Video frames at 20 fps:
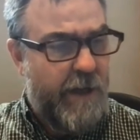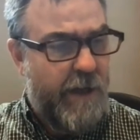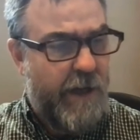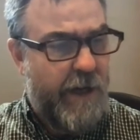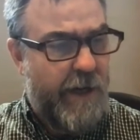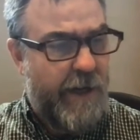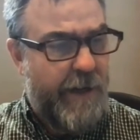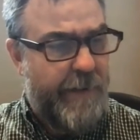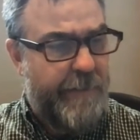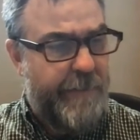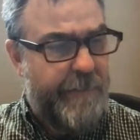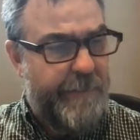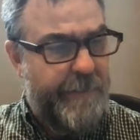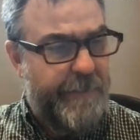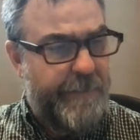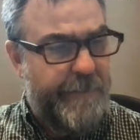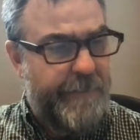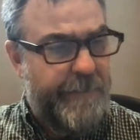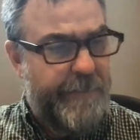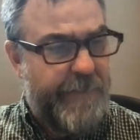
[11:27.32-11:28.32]

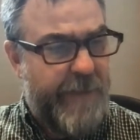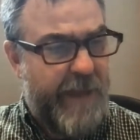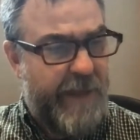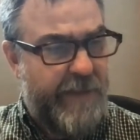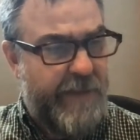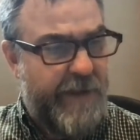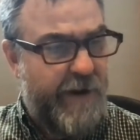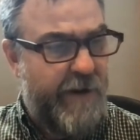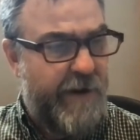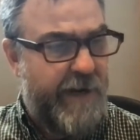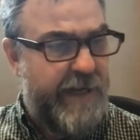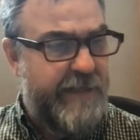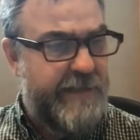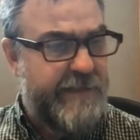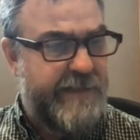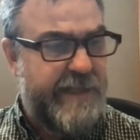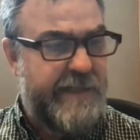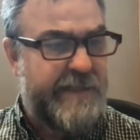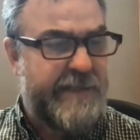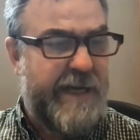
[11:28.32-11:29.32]
and there
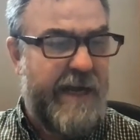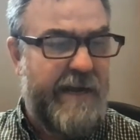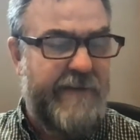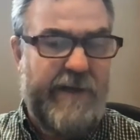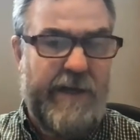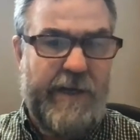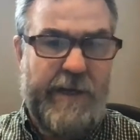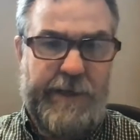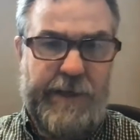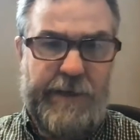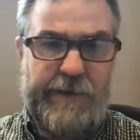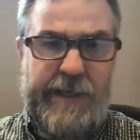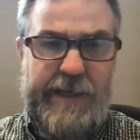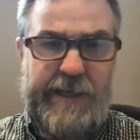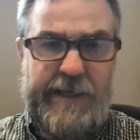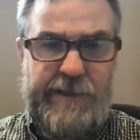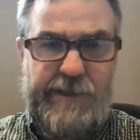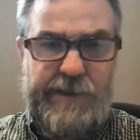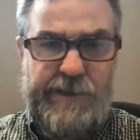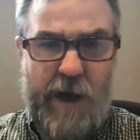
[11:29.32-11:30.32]
is this kind of a
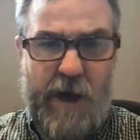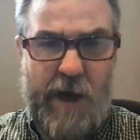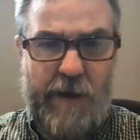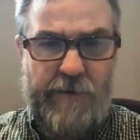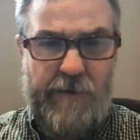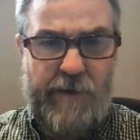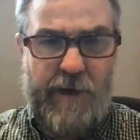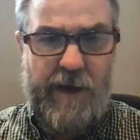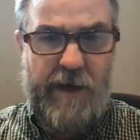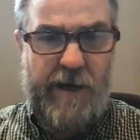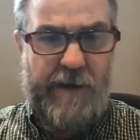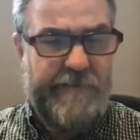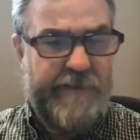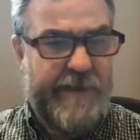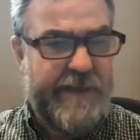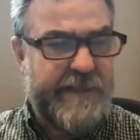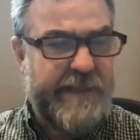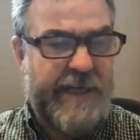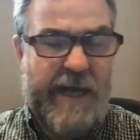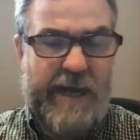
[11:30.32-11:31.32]
unique genre of
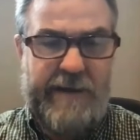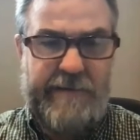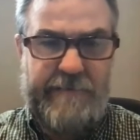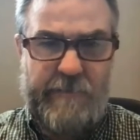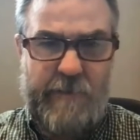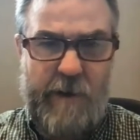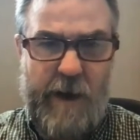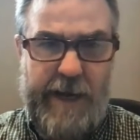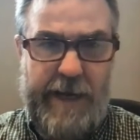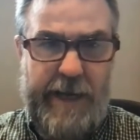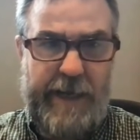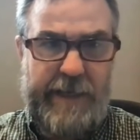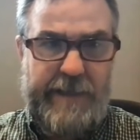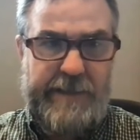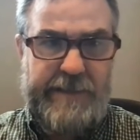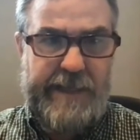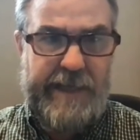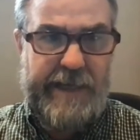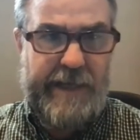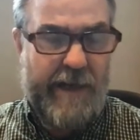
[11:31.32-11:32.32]
this kind of
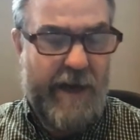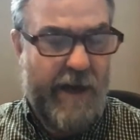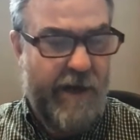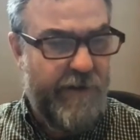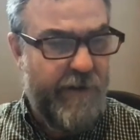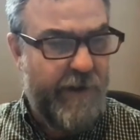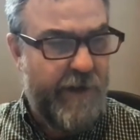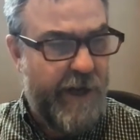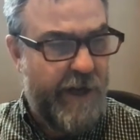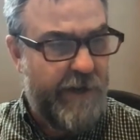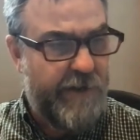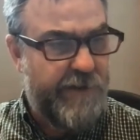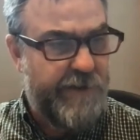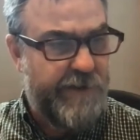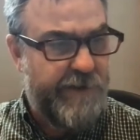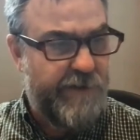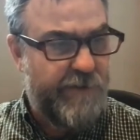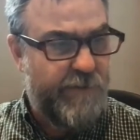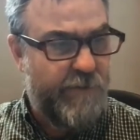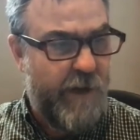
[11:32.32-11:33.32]
writings in other
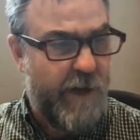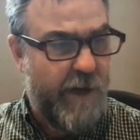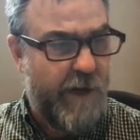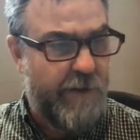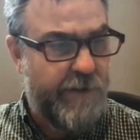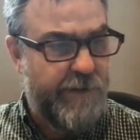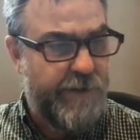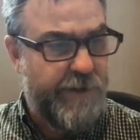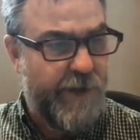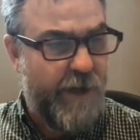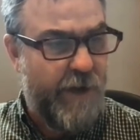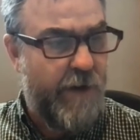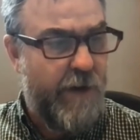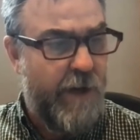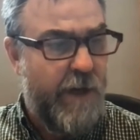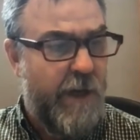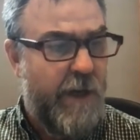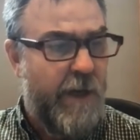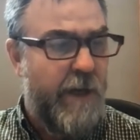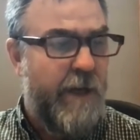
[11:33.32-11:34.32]
countries as well. So,
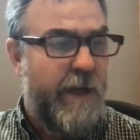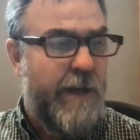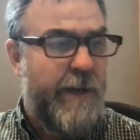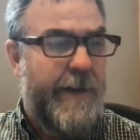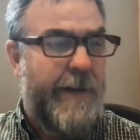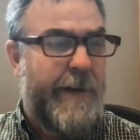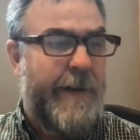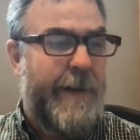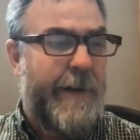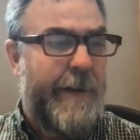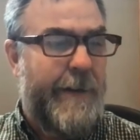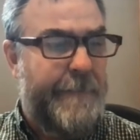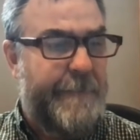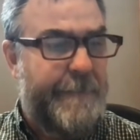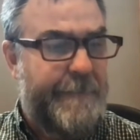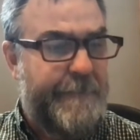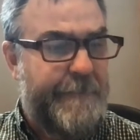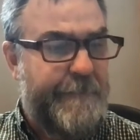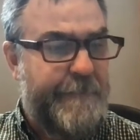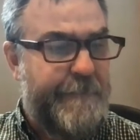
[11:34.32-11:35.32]
so
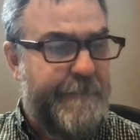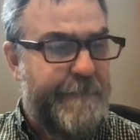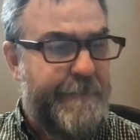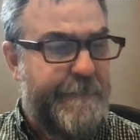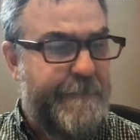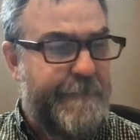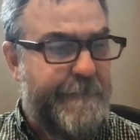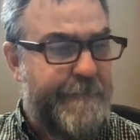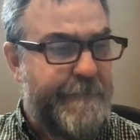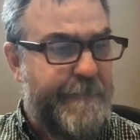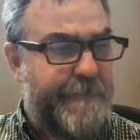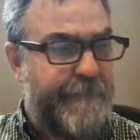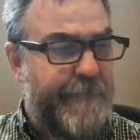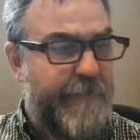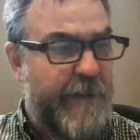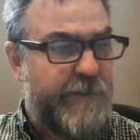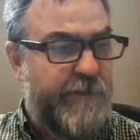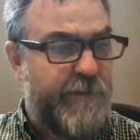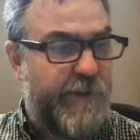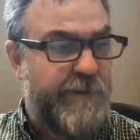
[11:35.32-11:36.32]

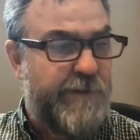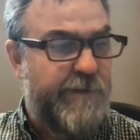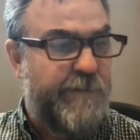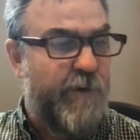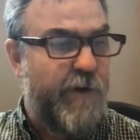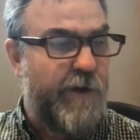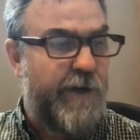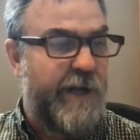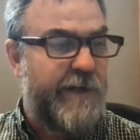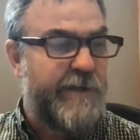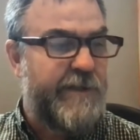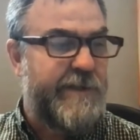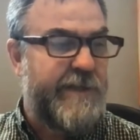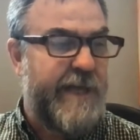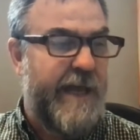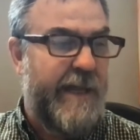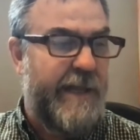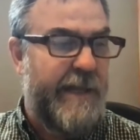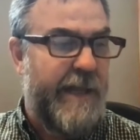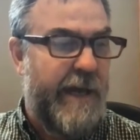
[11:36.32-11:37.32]
it's important to
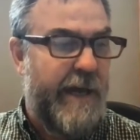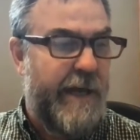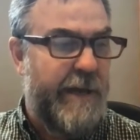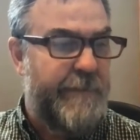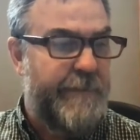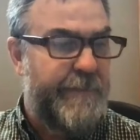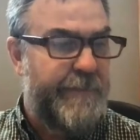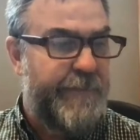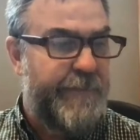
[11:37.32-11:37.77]
understand that